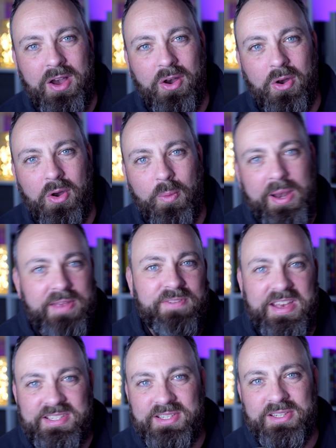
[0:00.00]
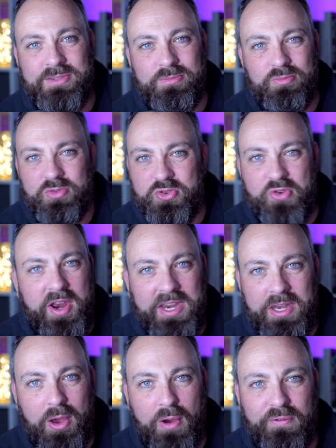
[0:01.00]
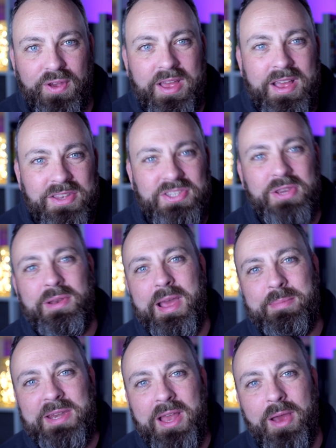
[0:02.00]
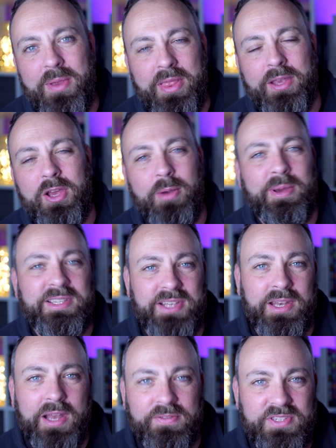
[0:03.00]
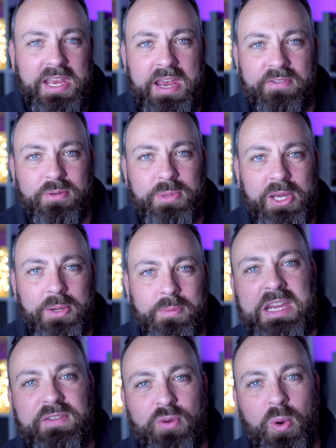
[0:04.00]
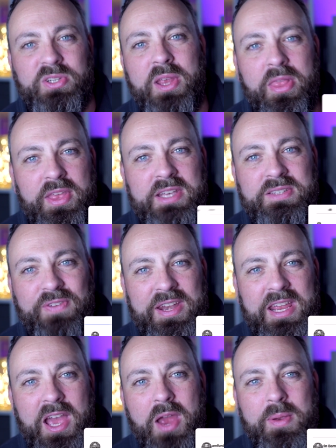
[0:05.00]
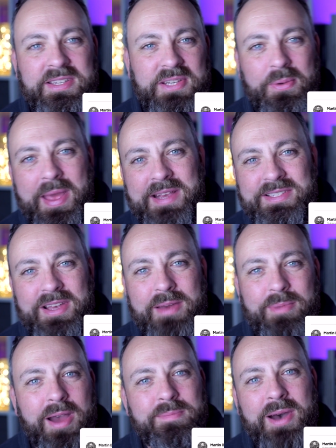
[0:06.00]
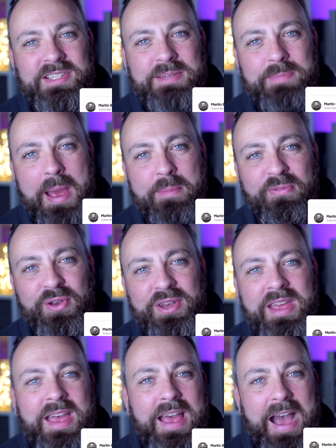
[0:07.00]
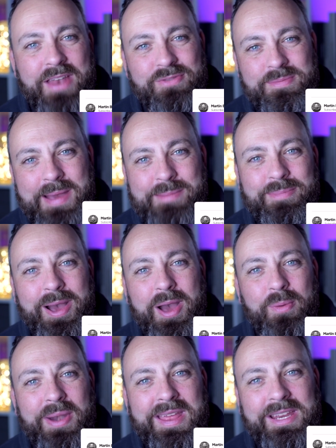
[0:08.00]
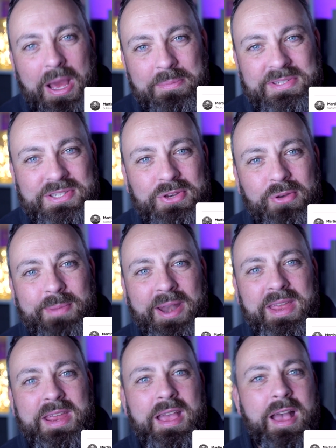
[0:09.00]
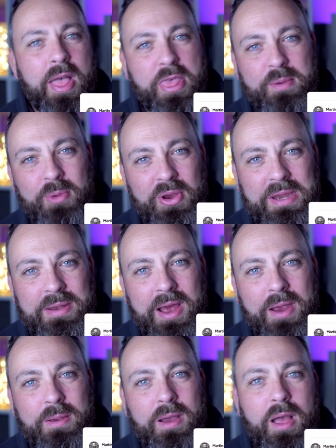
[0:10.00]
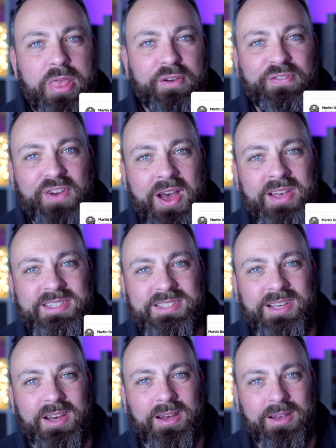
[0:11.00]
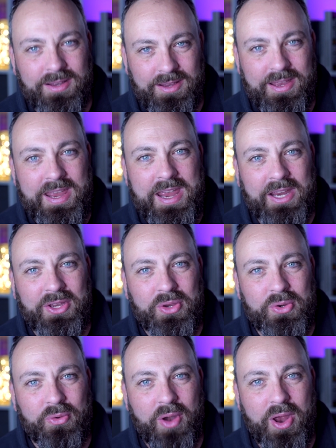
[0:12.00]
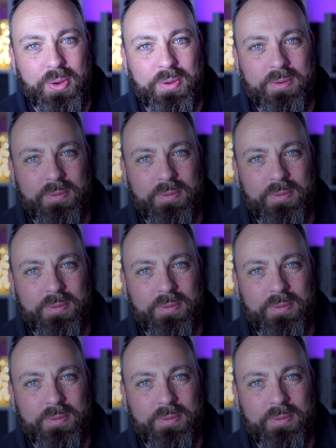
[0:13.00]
or will investors shrug it off? Do let me know in the comments. I'd love to hear from you. Thank you for watching this video. Until next time, I'm Martin Bamford, and remember, when it comes to your money, the more you know, the faster it can grow.